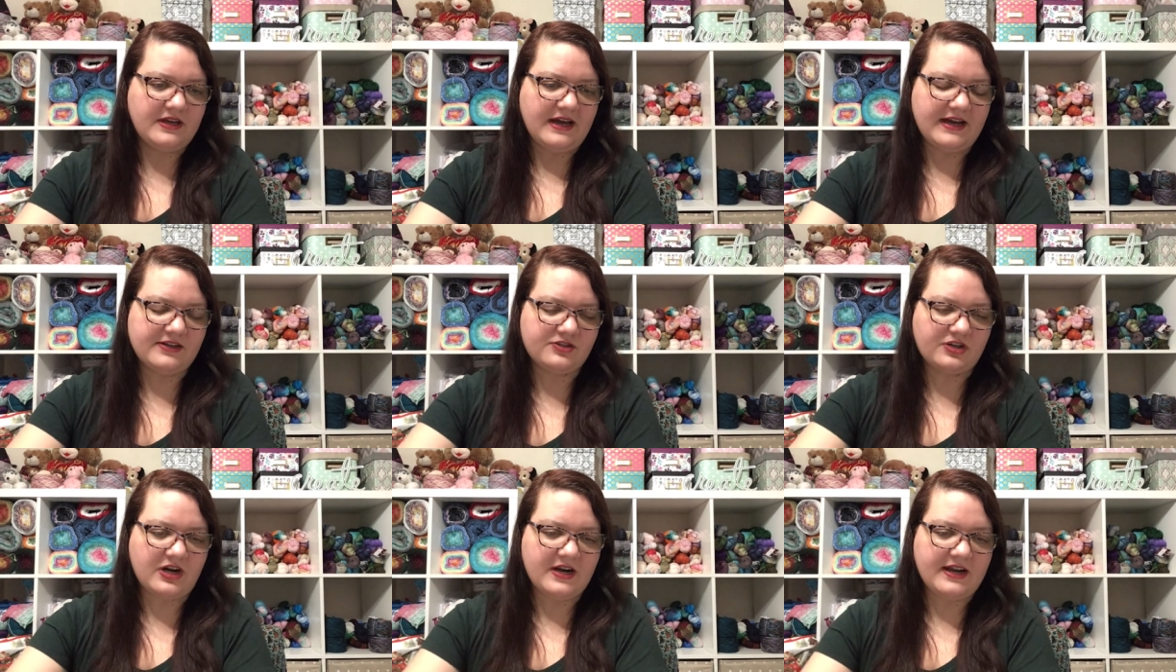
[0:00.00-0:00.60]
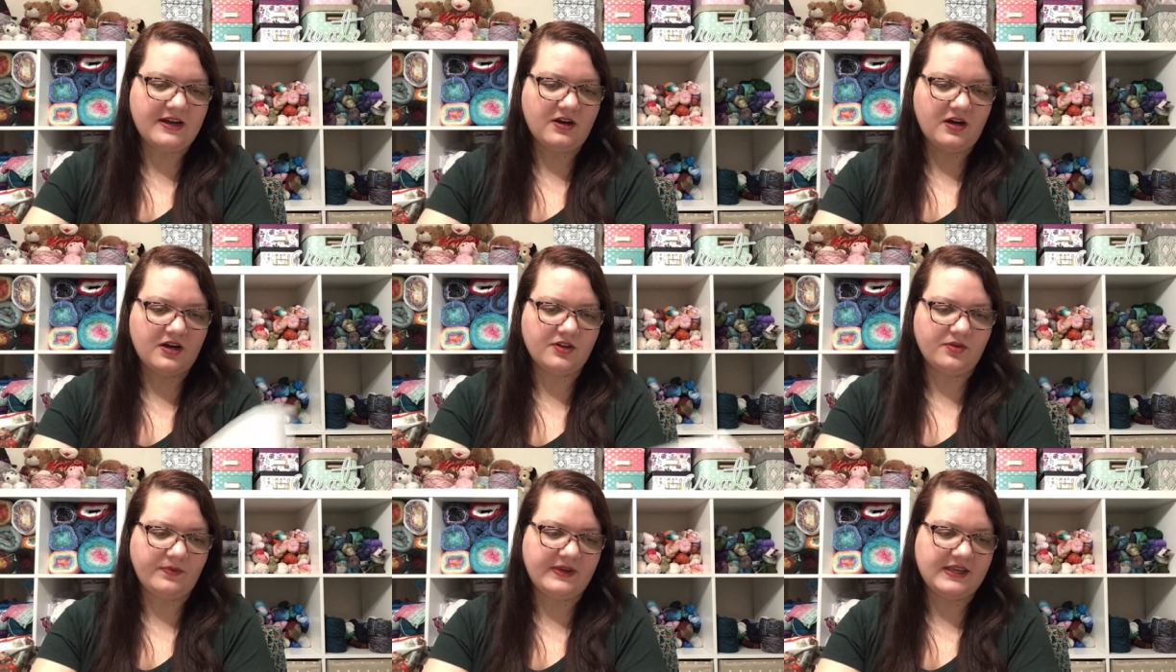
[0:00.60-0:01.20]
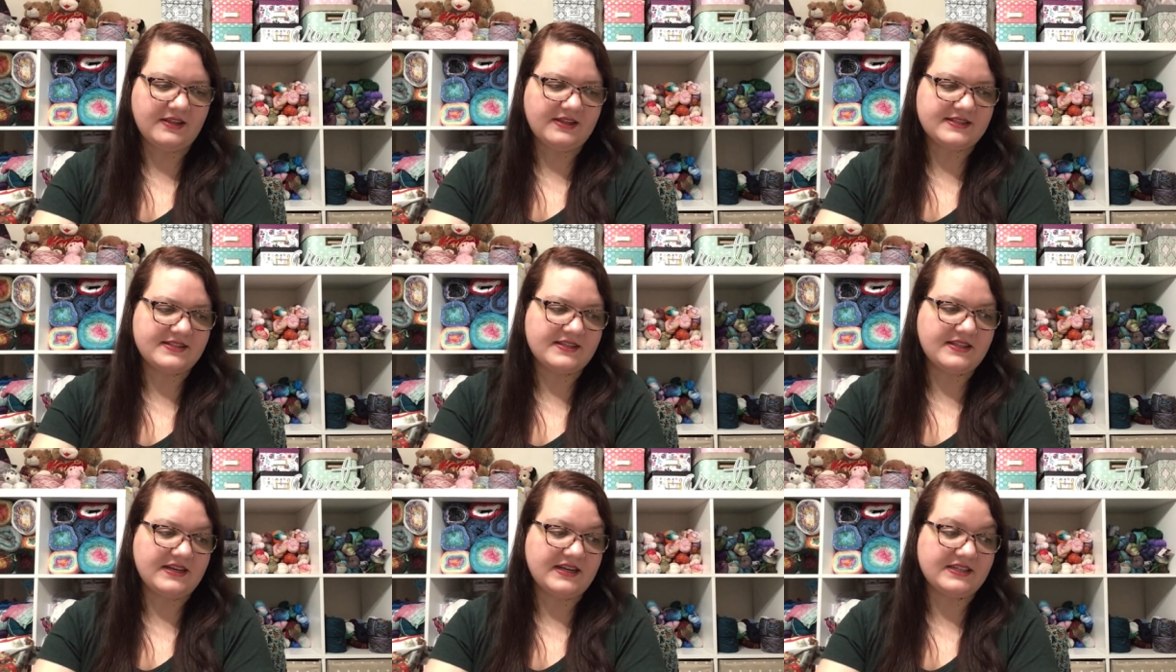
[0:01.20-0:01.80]
I'd drawn out all the weeklies
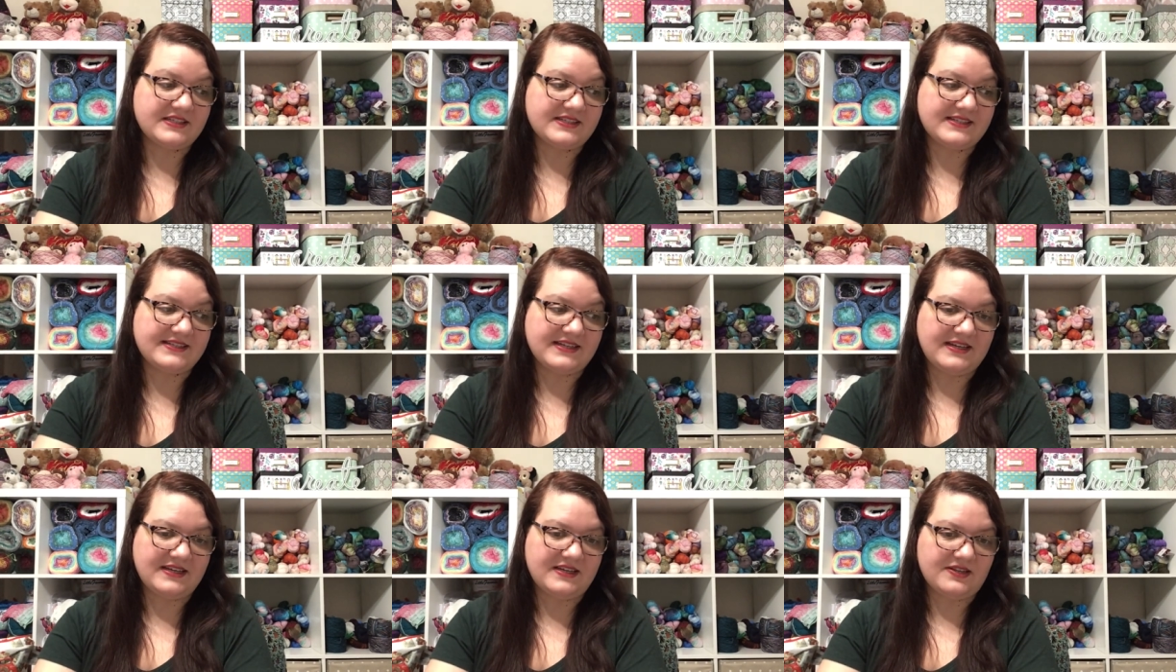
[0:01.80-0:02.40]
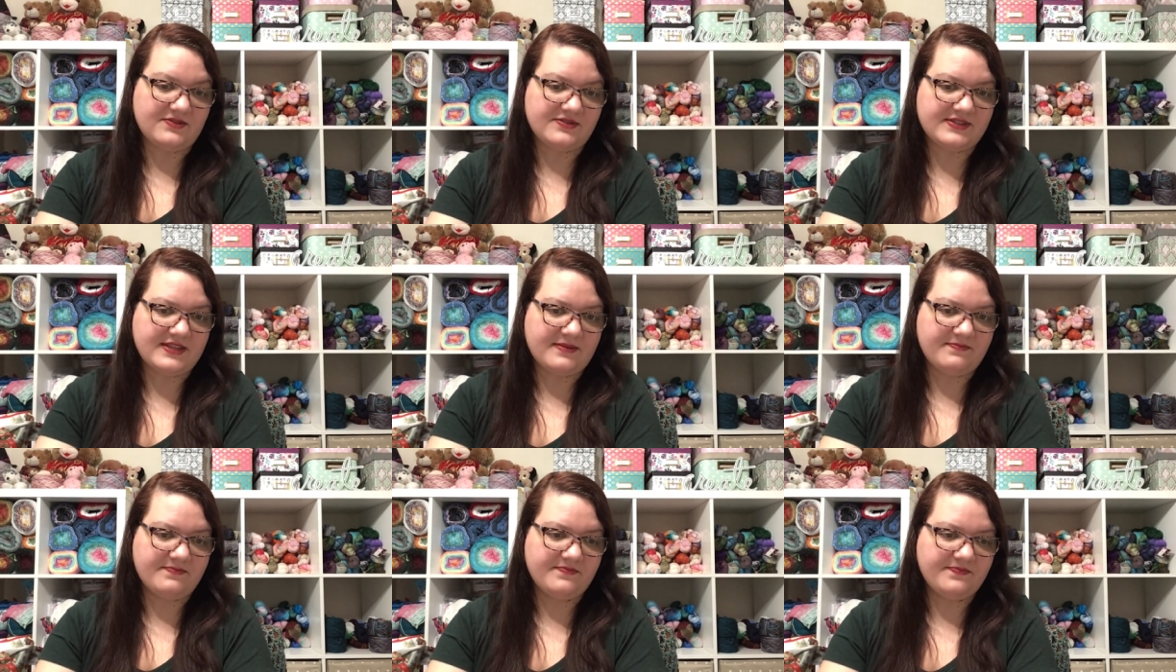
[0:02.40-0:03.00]
and then I just didn't use them.